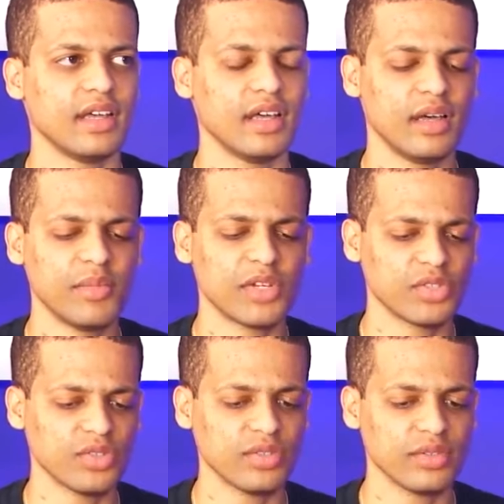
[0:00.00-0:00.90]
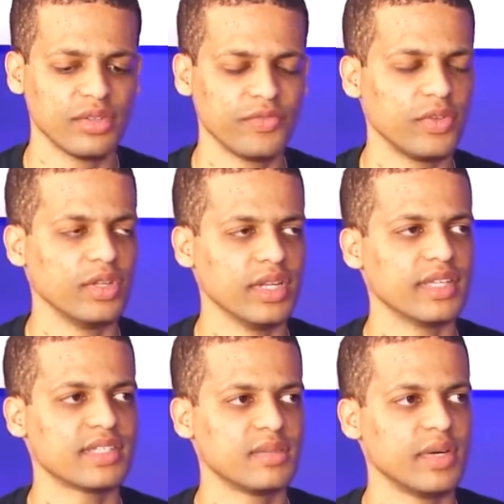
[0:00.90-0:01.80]
Uh, I'm not sure the full
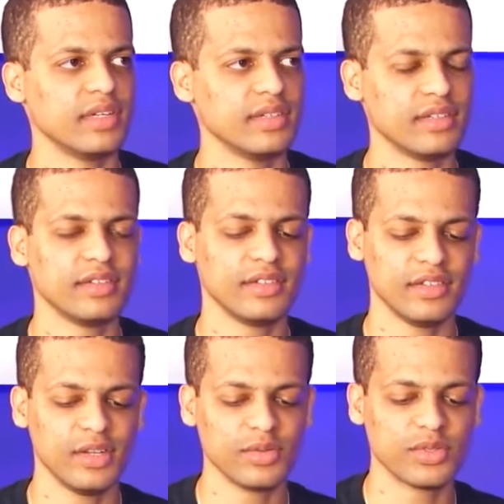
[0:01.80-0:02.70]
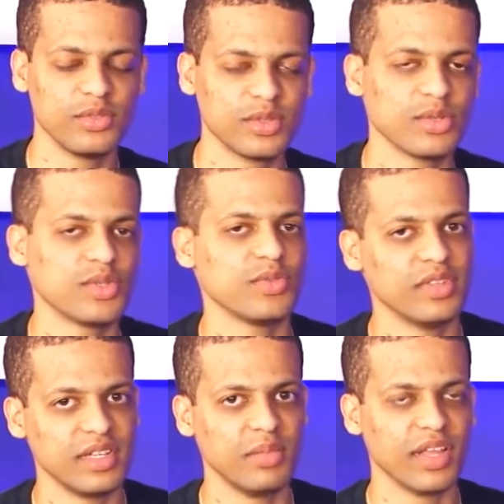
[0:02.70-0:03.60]
list, but you know, do a search for
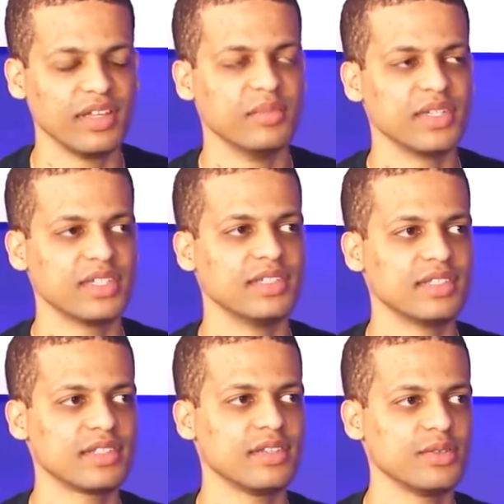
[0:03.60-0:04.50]
need blind admissions.